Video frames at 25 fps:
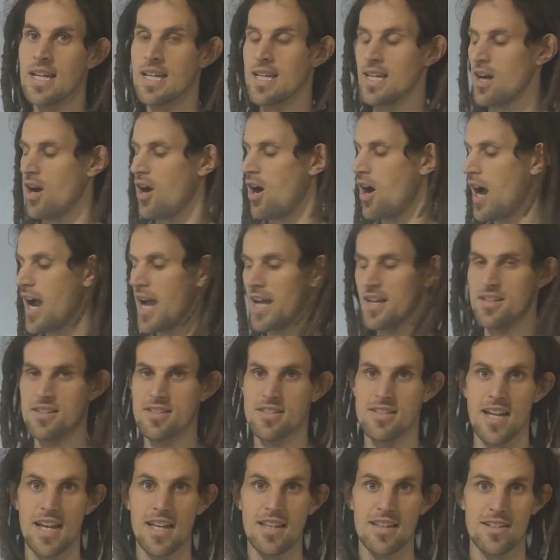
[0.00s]
I
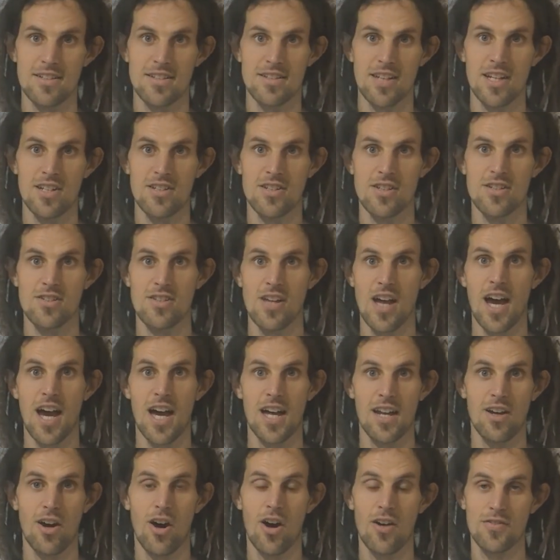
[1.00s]
understand that teachers
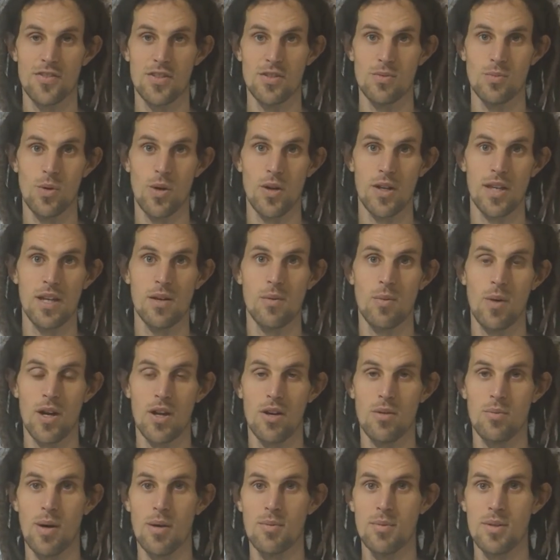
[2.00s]
aren't often working
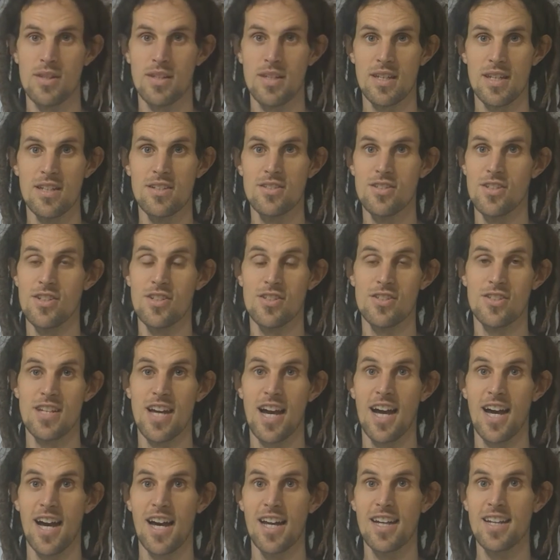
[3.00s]
one-on-one with kids, you just
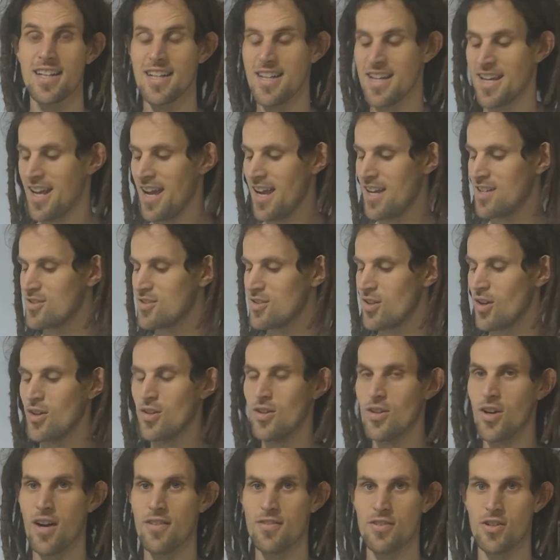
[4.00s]
can't. And
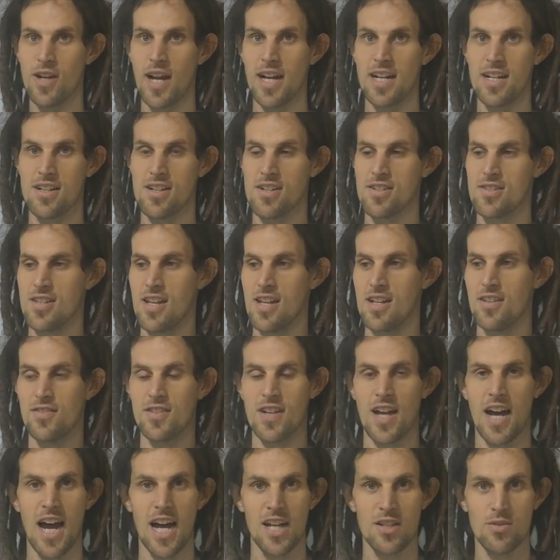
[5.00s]
so I've created a set of
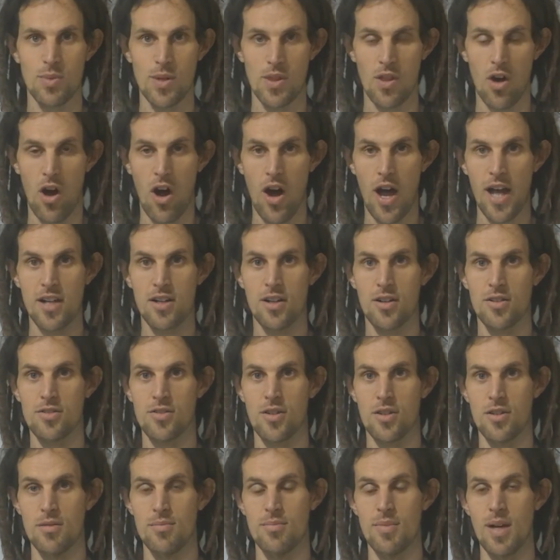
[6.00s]
cards with icons
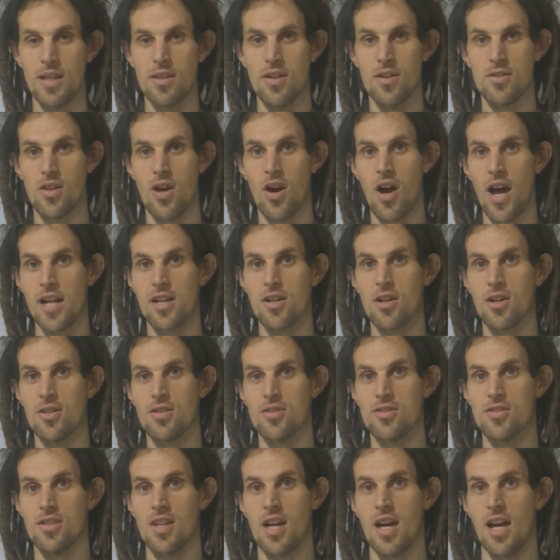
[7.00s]
on them. And those
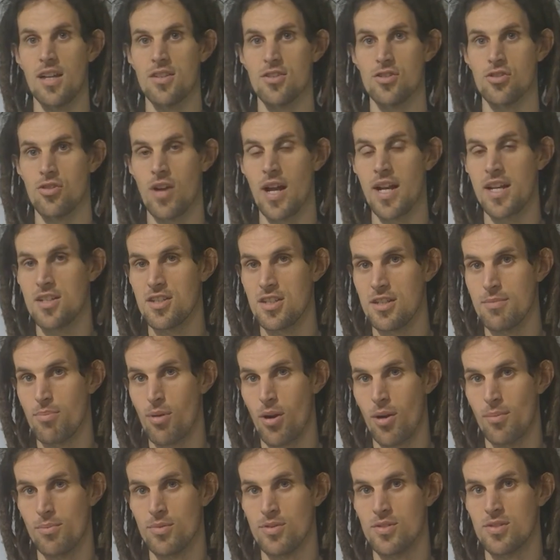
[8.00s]
icons are strategy
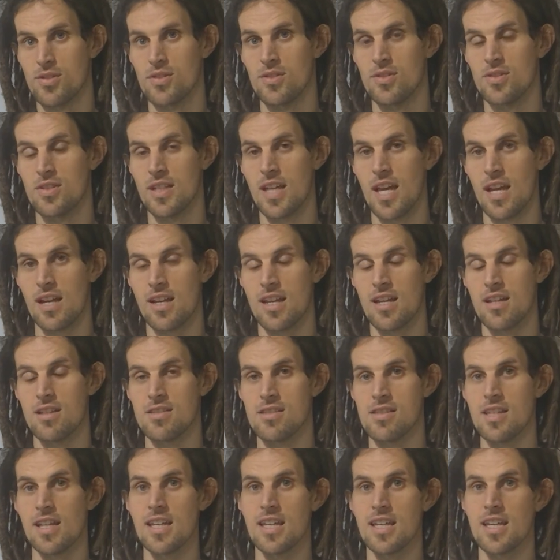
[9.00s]
prompts to get kids
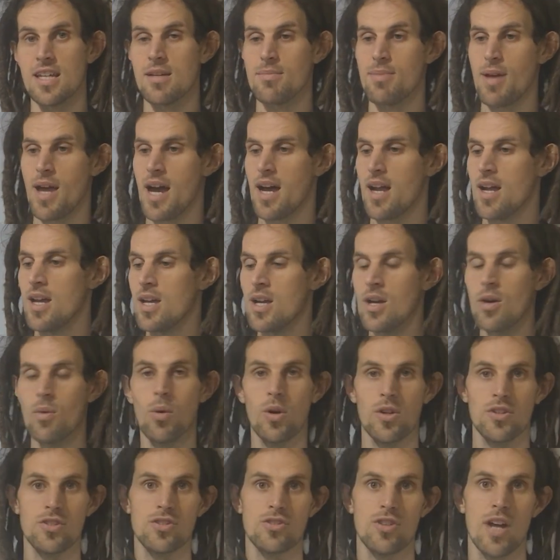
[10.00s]
thinking about
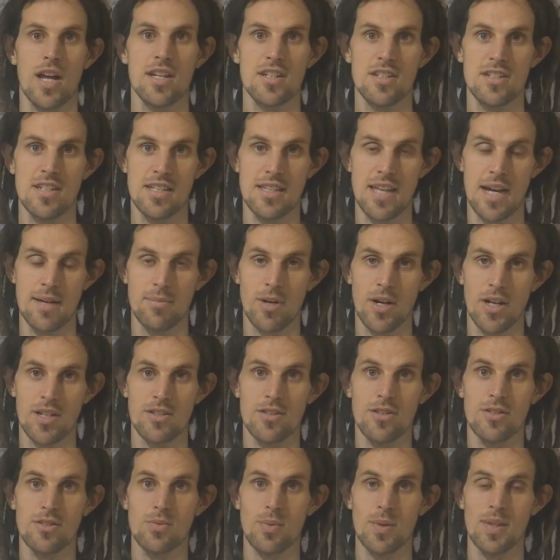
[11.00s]
what strategy they might
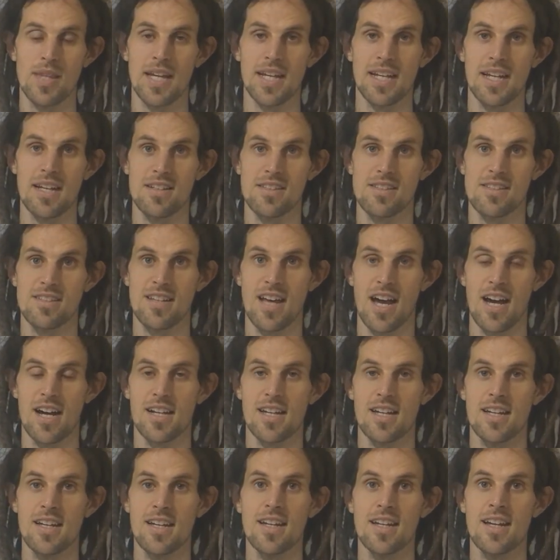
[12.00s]
use when they get stuck.
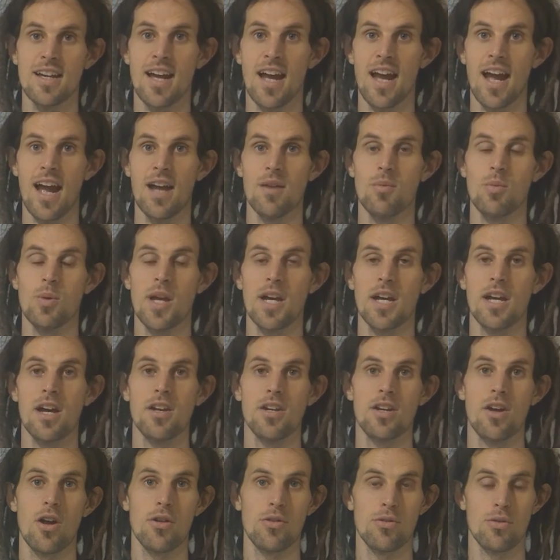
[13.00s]
And we're going
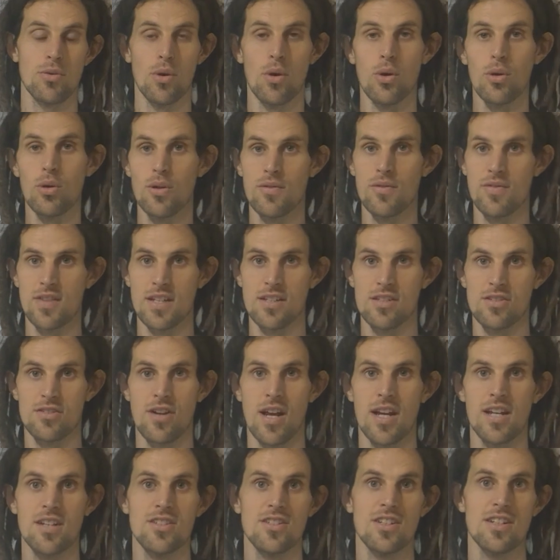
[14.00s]
to go through all of these
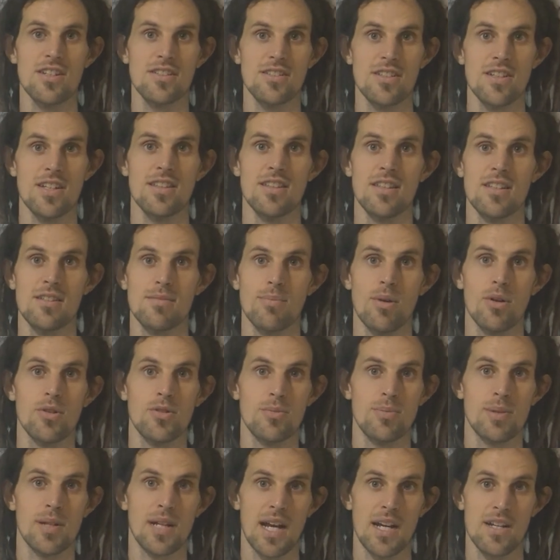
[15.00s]
strategies in this
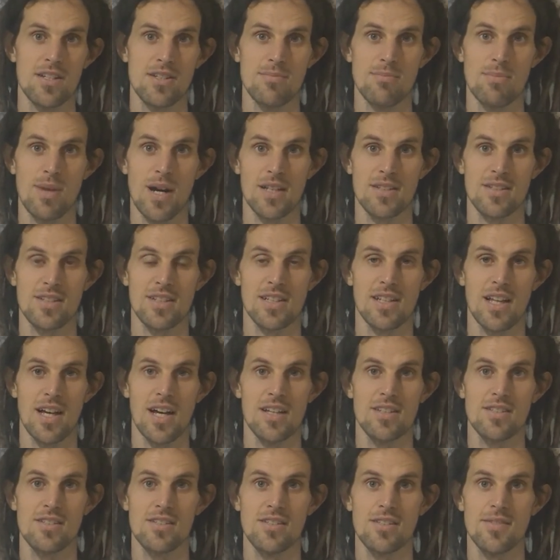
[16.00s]
multiplication
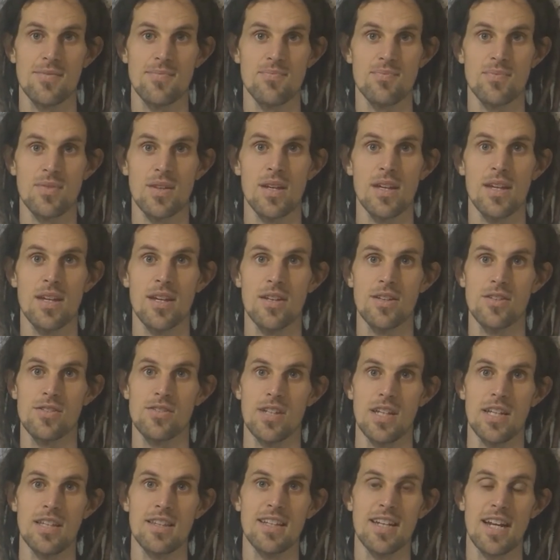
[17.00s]
masterclass.
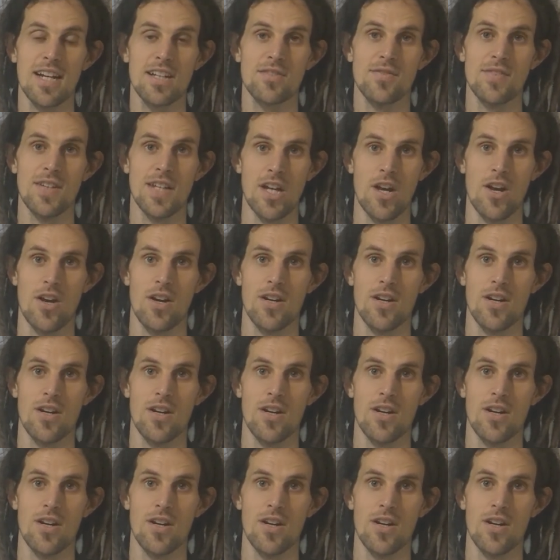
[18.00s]
See you in the next video.